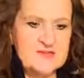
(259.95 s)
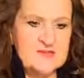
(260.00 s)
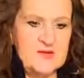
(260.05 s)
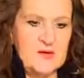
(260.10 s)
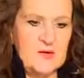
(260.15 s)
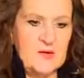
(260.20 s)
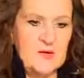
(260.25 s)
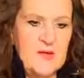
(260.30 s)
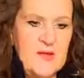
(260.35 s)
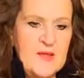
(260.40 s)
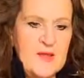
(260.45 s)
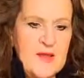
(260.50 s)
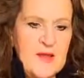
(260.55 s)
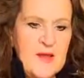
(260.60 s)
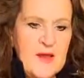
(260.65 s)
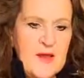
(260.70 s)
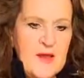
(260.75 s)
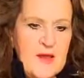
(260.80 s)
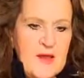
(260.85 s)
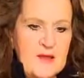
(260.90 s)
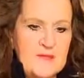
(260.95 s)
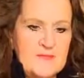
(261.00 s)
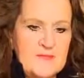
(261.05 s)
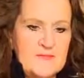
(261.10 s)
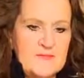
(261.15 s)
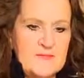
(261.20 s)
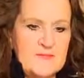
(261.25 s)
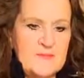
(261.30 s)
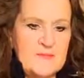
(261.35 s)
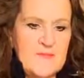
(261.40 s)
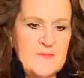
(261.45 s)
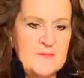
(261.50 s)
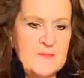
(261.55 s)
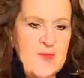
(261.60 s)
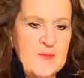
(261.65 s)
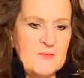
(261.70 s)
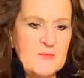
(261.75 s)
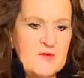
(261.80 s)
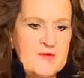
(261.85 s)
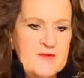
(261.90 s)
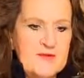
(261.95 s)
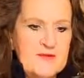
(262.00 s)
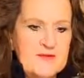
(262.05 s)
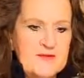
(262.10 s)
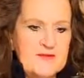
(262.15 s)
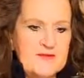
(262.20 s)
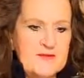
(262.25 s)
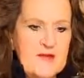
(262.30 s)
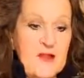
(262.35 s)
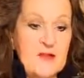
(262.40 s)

You know, uh, memory is